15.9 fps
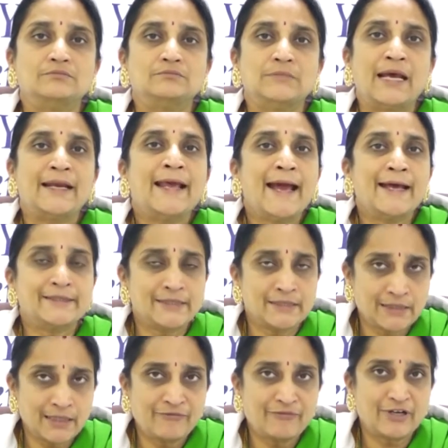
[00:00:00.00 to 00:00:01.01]

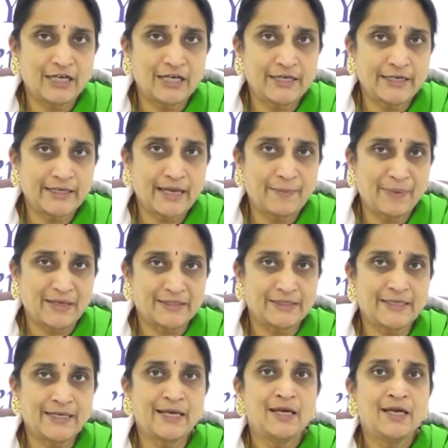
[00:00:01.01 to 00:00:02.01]
enhancing the fertility
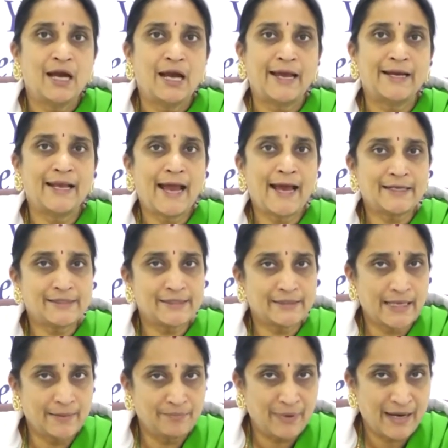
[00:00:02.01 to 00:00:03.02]
capacity, enhancing
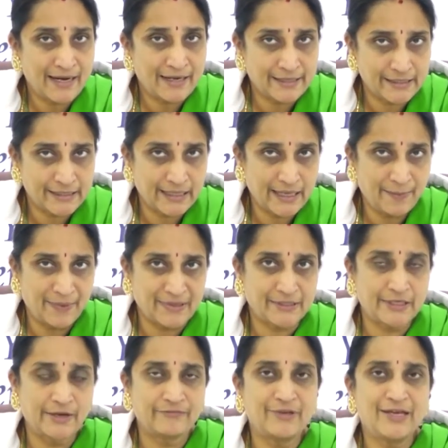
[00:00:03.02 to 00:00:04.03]
the implantation
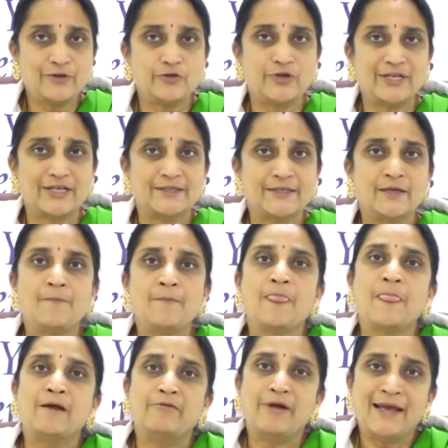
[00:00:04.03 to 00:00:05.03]
capacity of the uterus.
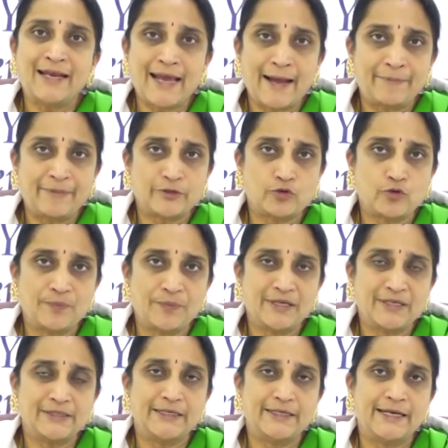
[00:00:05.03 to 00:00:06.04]
Why
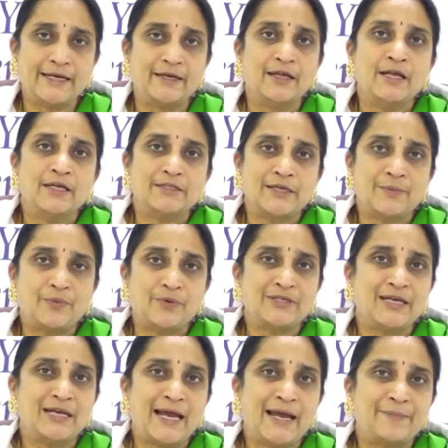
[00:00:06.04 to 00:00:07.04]
laparoscopy is needed? Suppose
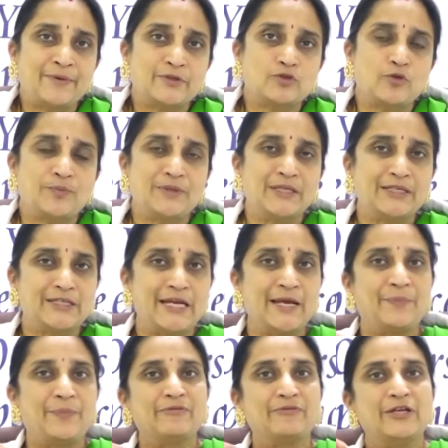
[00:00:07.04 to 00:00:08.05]
in laparoscopy the
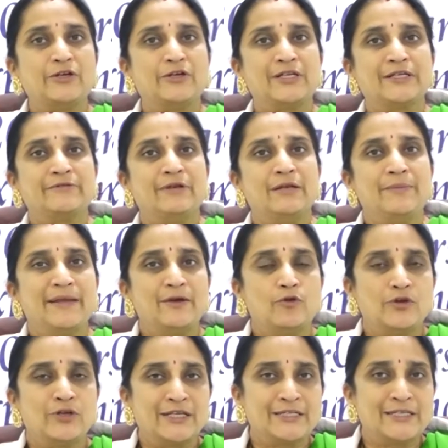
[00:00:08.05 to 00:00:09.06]
shape of the uterus will be
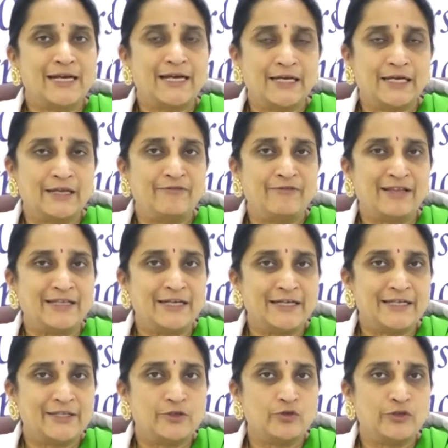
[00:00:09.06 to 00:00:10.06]
noticed, and whether it
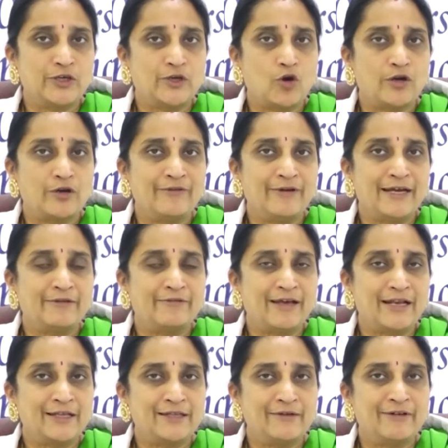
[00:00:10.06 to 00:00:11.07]
is uniconvate,
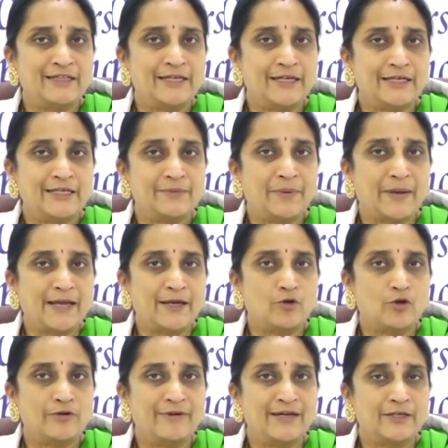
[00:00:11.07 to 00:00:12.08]
whether it is
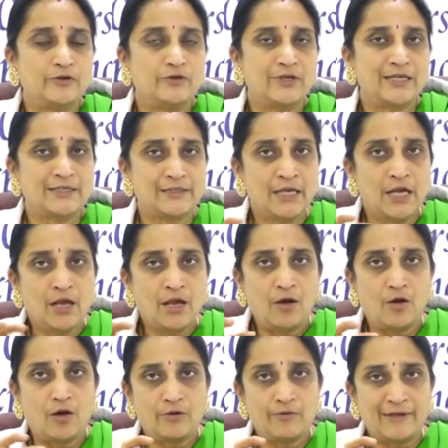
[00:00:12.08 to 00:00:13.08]
biconvate uterus,
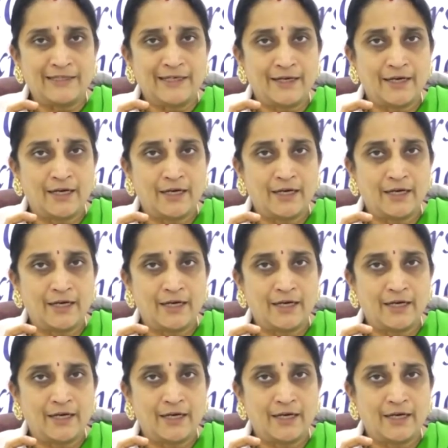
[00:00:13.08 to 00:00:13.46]
or whether